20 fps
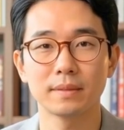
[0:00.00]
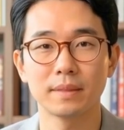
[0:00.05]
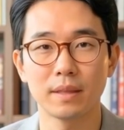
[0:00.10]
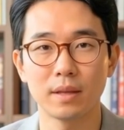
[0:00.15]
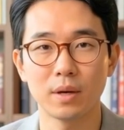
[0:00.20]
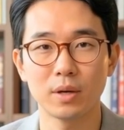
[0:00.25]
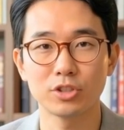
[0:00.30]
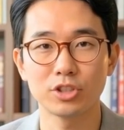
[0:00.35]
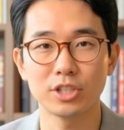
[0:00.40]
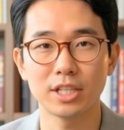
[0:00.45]

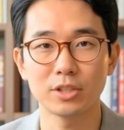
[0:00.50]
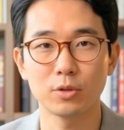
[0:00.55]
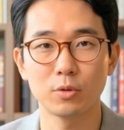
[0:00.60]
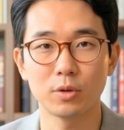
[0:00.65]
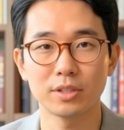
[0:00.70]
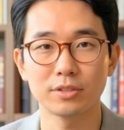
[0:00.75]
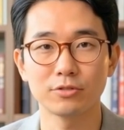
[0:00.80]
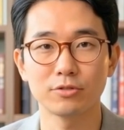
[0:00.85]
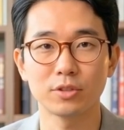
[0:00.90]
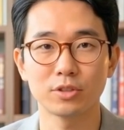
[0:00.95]
On
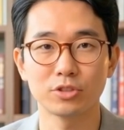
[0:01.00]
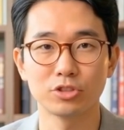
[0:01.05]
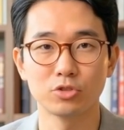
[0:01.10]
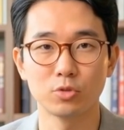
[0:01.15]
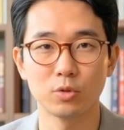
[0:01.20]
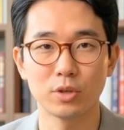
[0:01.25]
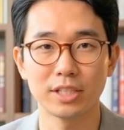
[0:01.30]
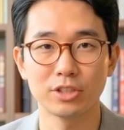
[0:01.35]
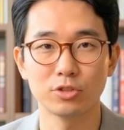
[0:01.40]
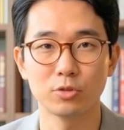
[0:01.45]
January 1st,
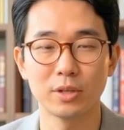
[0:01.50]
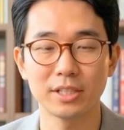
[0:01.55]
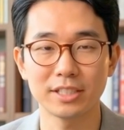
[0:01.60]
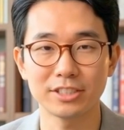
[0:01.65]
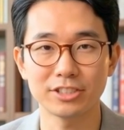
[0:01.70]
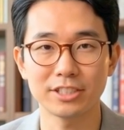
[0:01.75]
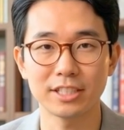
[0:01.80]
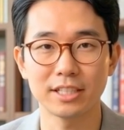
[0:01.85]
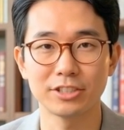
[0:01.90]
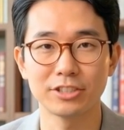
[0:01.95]

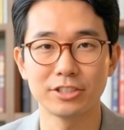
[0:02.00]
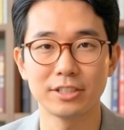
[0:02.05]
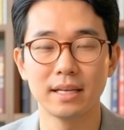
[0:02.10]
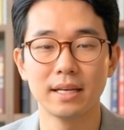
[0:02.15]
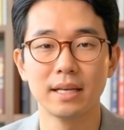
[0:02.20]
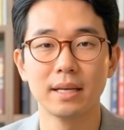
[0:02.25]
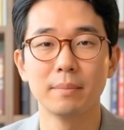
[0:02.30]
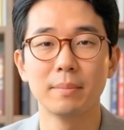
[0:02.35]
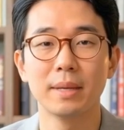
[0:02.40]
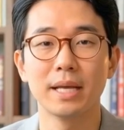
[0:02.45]
2026,
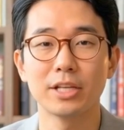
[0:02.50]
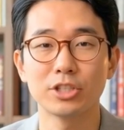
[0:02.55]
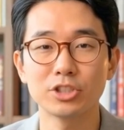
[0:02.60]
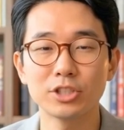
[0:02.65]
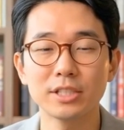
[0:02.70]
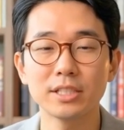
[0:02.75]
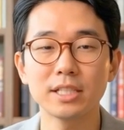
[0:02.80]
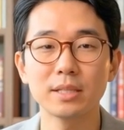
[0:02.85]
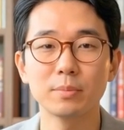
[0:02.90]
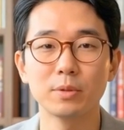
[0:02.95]

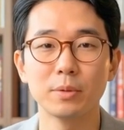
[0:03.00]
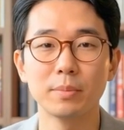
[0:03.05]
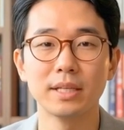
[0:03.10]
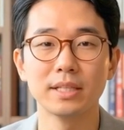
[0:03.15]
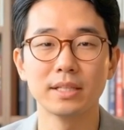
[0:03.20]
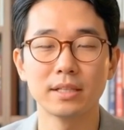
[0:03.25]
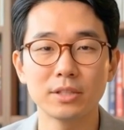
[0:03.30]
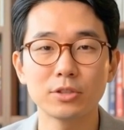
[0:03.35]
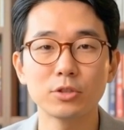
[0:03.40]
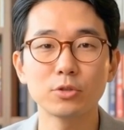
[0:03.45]
Beijing
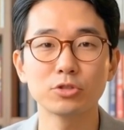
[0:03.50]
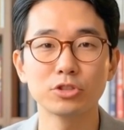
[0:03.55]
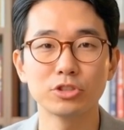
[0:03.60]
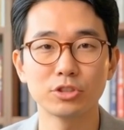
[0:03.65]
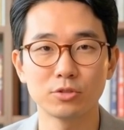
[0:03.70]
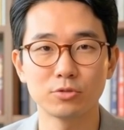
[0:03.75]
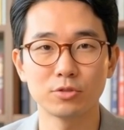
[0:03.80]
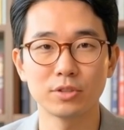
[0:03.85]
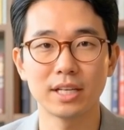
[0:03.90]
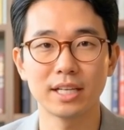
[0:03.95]
implemented a new
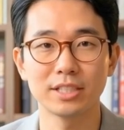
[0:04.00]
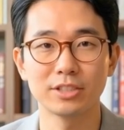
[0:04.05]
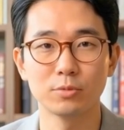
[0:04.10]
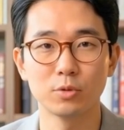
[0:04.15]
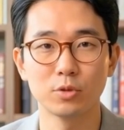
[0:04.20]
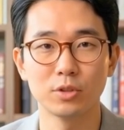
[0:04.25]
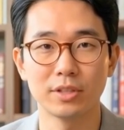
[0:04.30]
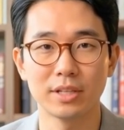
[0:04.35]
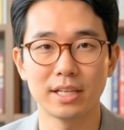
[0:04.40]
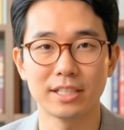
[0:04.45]
silver
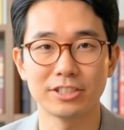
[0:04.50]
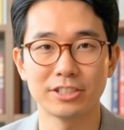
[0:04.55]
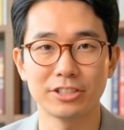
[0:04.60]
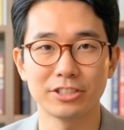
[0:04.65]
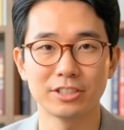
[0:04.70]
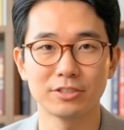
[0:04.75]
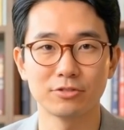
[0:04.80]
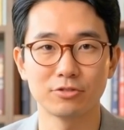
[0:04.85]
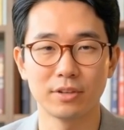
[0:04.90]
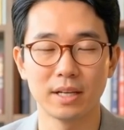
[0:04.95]
export
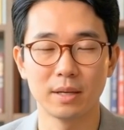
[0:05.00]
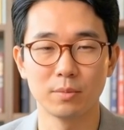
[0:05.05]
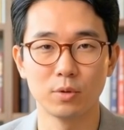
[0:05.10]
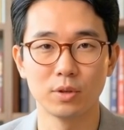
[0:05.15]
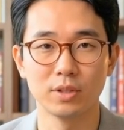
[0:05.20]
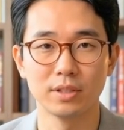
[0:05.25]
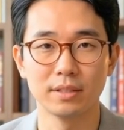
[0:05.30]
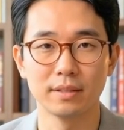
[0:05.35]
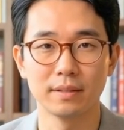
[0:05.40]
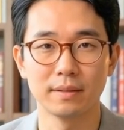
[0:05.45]
licensing
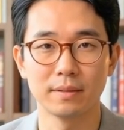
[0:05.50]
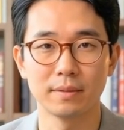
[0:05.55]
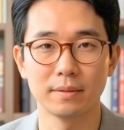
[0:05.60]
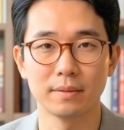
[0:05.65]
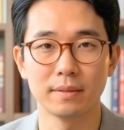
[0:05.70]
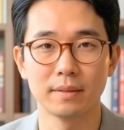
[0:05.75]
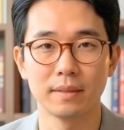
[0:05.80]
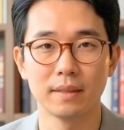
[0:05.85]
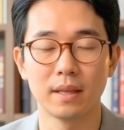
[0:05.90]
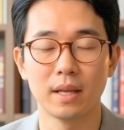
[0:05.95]
framework.
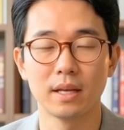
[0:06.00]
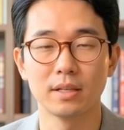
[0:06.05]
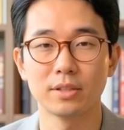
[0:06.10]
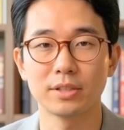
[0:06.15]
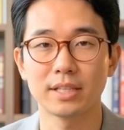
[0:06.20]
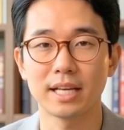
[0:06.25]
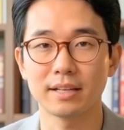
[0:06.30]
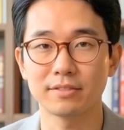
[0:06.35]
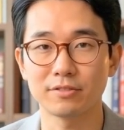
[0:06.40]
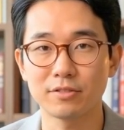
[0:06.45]
Under
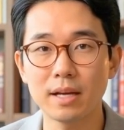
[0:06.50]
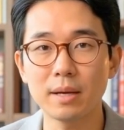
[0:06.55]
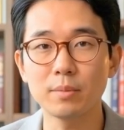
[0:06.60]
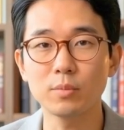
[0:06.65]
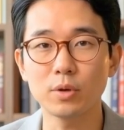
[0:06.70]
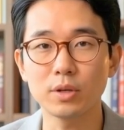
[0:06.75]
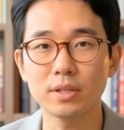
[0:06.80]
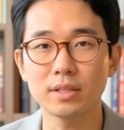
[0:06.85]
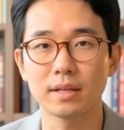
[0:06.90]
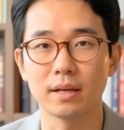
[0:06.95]
that
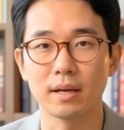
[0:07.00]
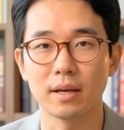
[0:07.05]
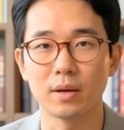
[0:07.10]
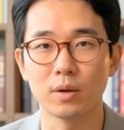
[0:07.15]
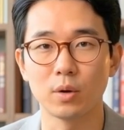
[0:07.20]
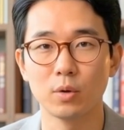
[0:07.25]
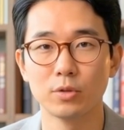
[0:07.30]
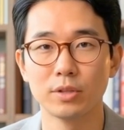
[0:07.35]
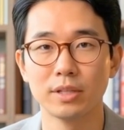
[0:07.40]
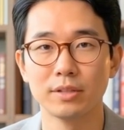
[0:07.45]
framework,
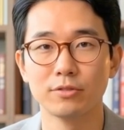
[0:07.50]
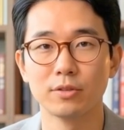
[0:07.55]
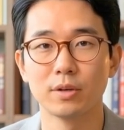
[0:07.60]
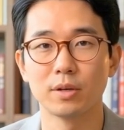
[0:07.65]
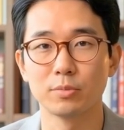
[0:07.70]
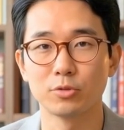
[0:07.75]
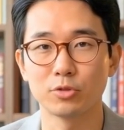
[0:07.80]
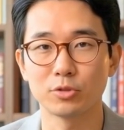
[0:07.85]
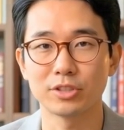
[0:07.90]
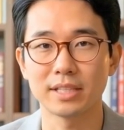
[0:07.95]
only
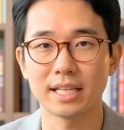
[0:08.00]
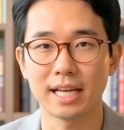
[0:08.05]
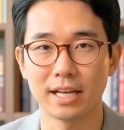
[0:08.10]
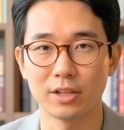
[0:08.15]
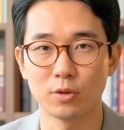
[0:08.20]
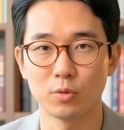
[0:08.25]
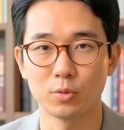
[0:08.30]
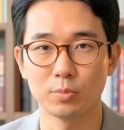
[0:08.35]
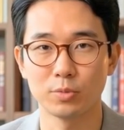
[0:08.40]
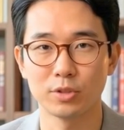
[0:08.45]
firms with
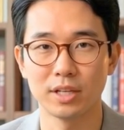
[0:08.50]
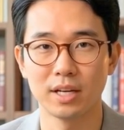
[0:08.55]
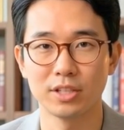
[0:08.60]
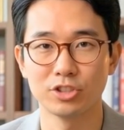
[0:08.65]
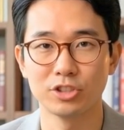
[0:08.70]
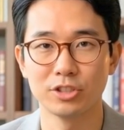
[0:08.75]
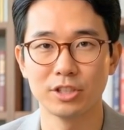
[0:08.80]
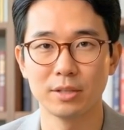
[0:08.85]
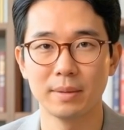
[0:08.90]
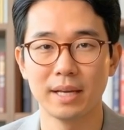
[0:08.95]
annual
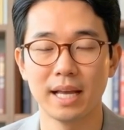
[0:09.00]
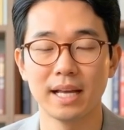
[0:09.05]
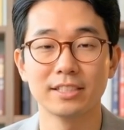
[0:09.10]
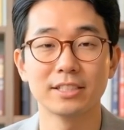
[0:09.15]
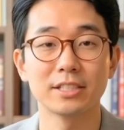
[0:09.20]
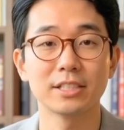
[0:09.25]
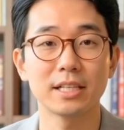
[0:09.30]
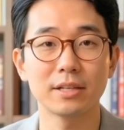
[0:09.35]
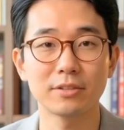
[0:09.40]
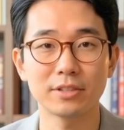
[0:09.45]
production
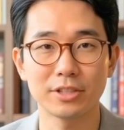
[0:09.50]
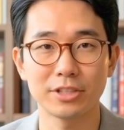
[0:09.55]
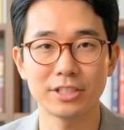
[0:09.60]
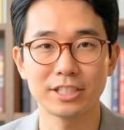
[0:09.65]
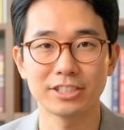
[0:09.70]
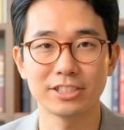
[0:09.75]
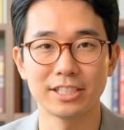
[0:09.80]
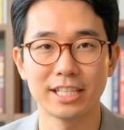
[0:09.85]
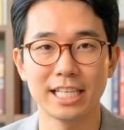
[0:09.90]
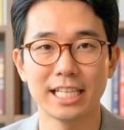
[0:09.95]
capacity of at
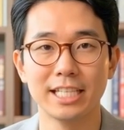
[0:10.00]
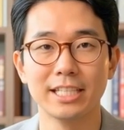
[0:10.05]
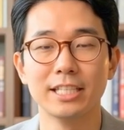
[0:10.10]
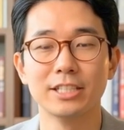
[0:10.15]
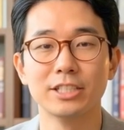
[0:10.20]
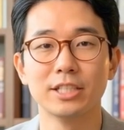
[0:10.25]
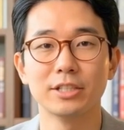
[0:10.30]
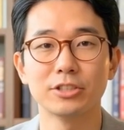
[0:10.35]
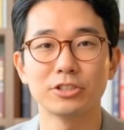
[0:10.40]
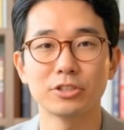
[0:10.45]
least 80
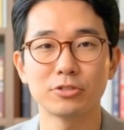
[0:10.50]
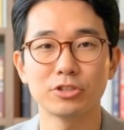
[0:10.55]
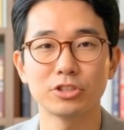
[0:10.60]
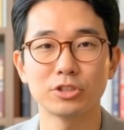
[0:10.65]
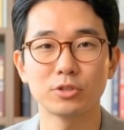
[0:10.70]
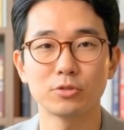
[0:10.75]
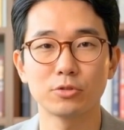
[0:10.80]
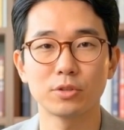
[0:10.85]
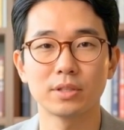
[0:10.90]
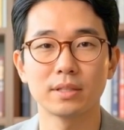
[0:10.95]
tons of
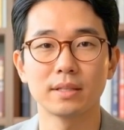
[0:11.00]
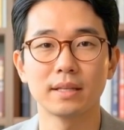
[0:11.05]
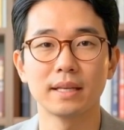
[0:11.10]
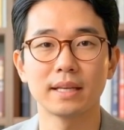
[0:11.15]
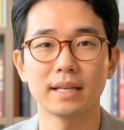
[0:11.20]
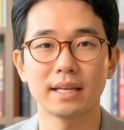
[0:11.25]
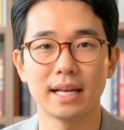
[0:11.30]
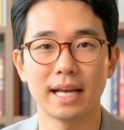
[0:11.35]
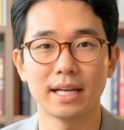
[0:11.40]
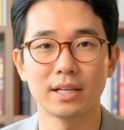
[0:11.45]
silver
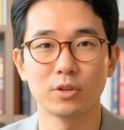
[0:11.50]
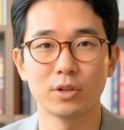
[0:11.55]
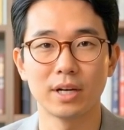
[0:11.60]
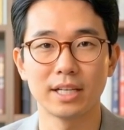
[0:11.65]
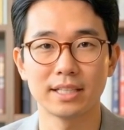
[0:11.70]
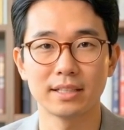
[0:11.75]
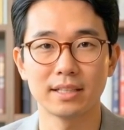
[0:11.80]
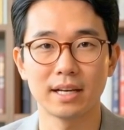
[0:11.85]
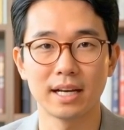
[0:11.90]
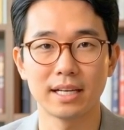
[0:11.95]
and
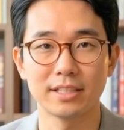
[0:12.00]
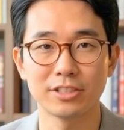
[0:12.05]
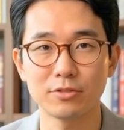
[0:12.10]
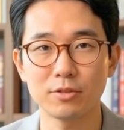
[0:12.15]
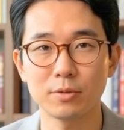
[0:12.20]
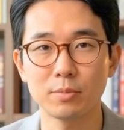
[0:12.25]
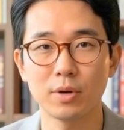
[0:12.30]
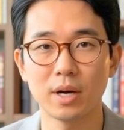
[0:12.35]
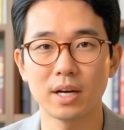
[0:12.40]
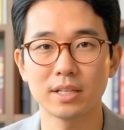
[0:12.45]
credit lines of
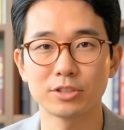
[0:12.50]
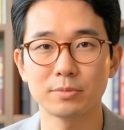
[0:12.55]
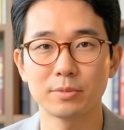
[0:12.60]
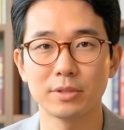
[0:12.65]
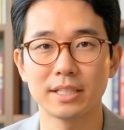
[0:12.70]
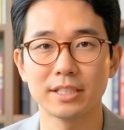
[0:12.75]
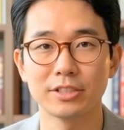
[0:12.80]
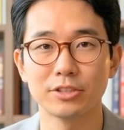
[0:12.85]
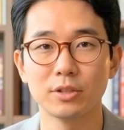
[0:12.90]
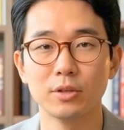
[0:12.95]

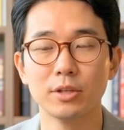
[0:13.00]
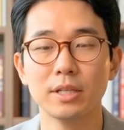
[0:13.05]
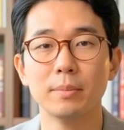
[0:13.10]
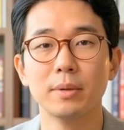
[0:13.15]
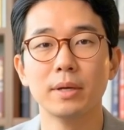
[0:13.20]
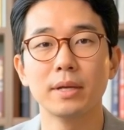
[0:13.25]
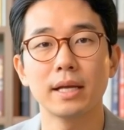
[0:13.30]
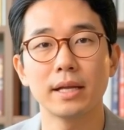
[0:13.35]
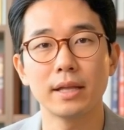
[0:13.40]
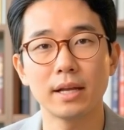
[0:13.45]
approximately $30
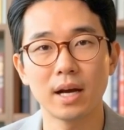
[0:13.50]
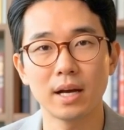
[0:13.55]
million